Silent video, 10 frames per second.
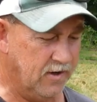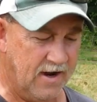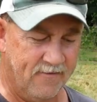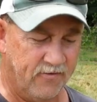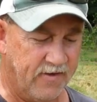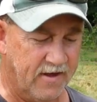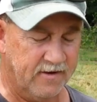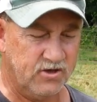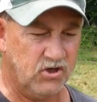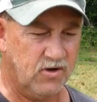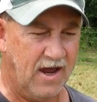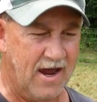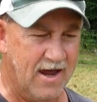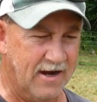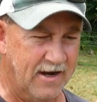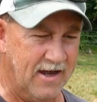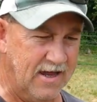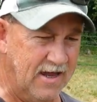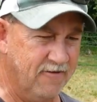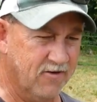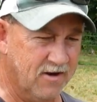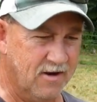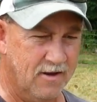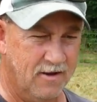everything that you can, and even